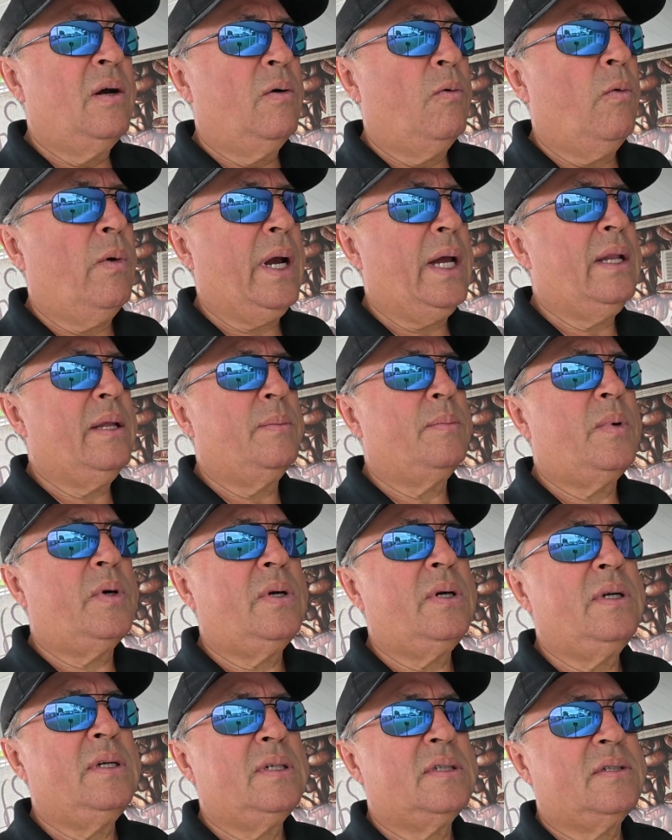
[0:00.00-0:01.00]
while the
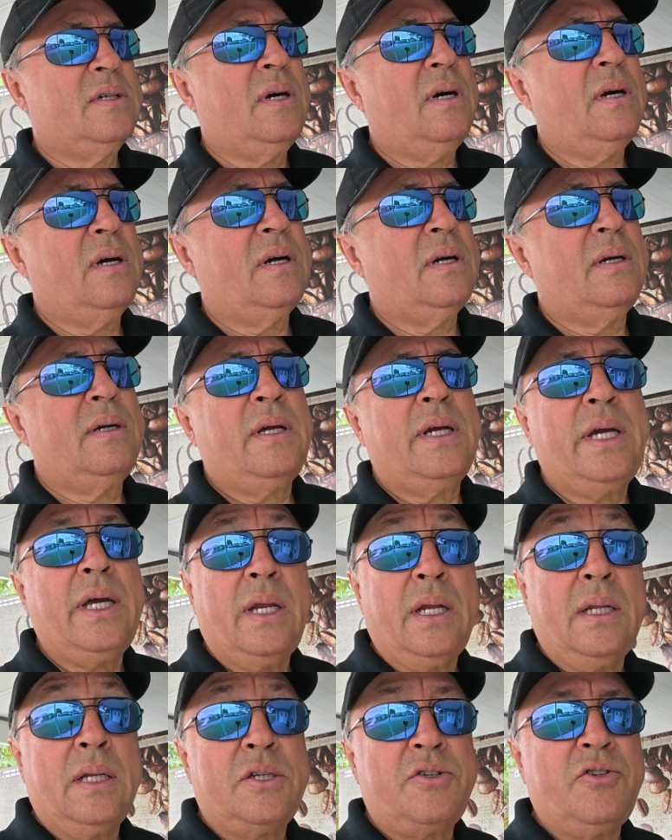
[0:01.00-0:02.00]
burners are
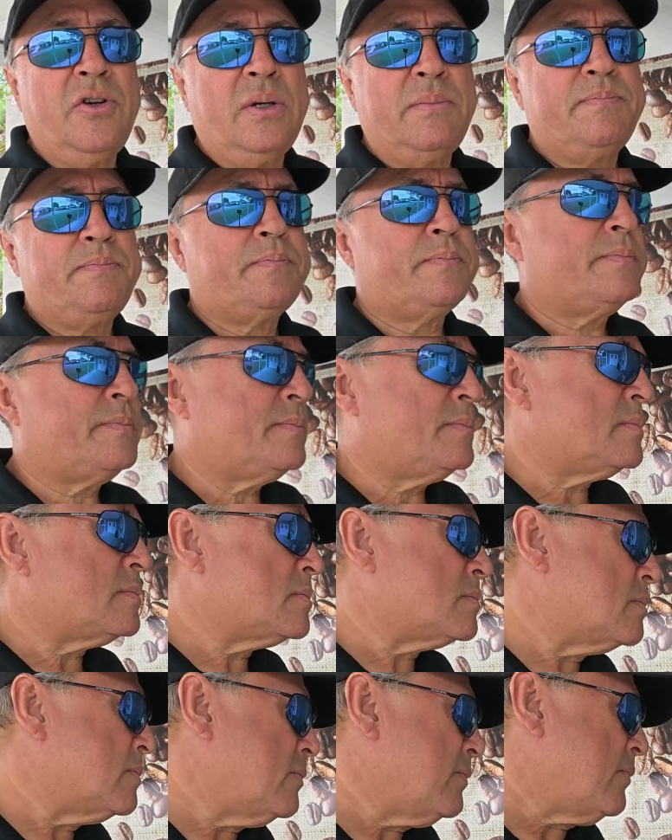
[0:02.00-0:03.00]
heating the drum.
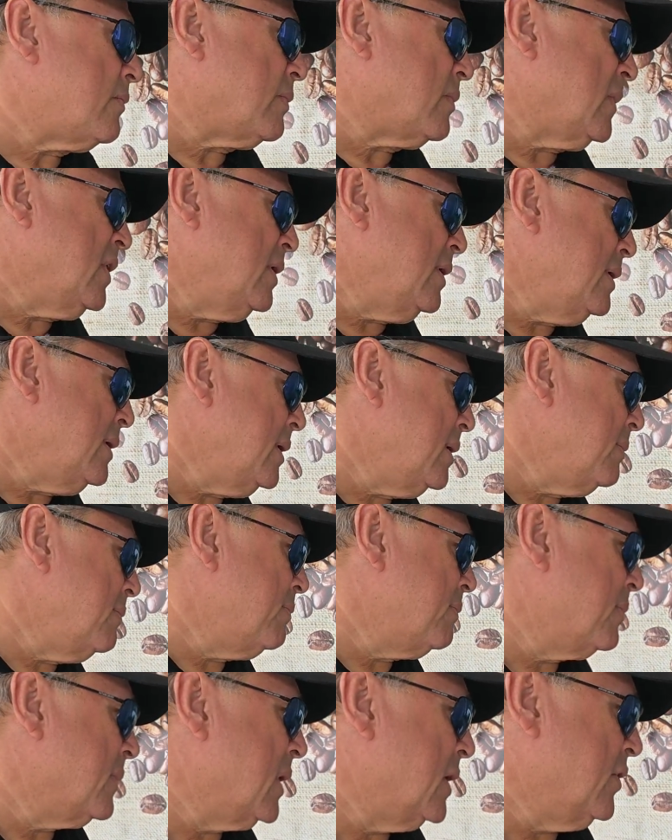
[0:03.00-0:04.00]

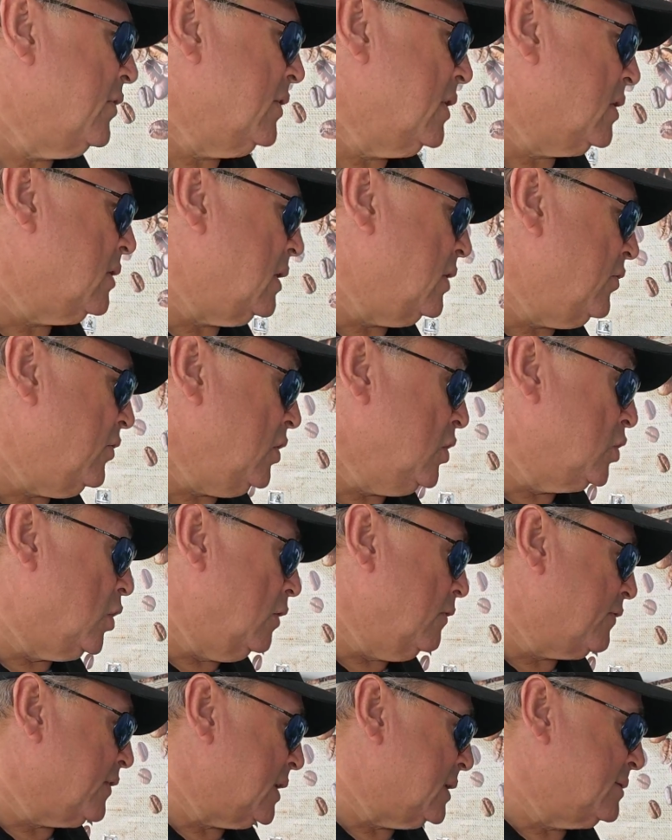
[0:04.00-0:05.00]
Another
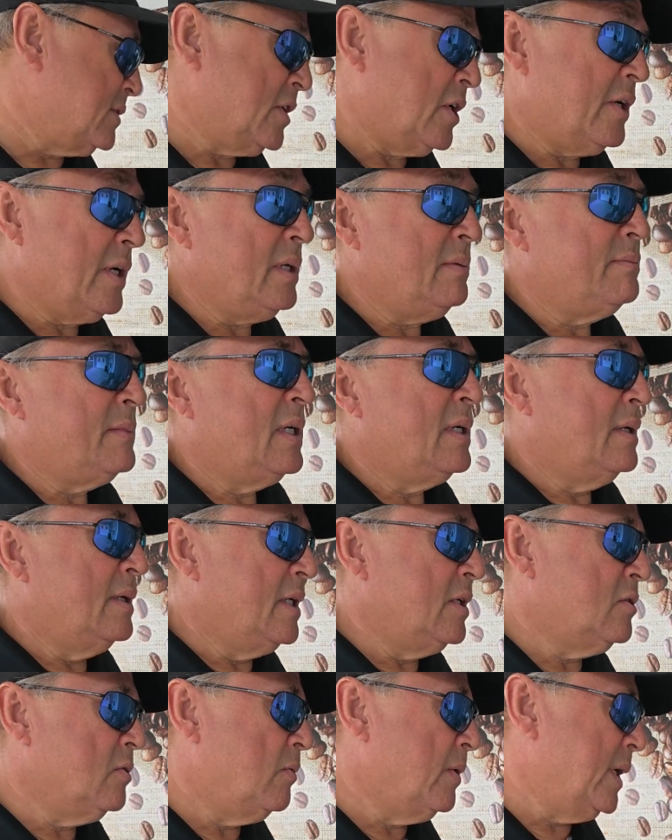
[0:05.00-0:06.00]
golf cart, sorry,
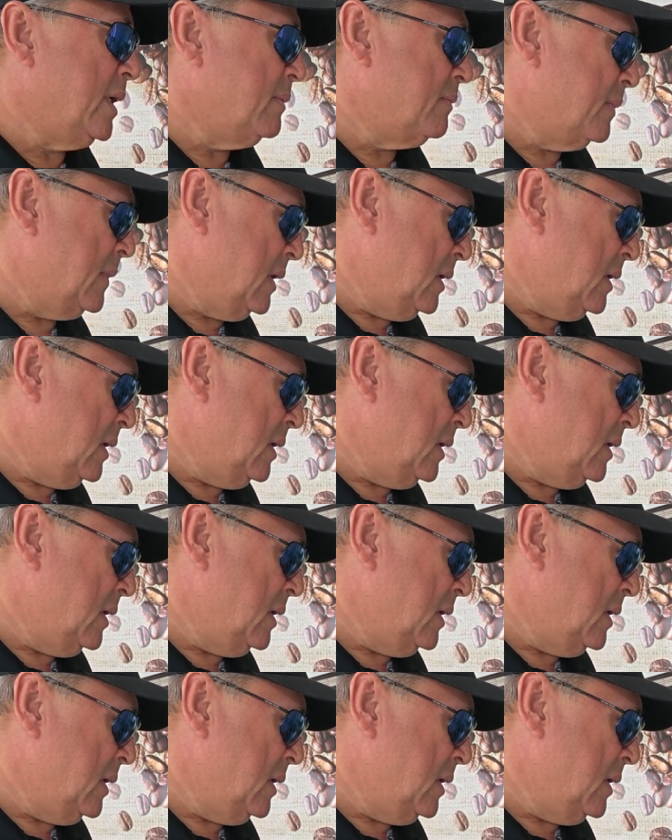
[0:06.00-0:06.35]
need to wait.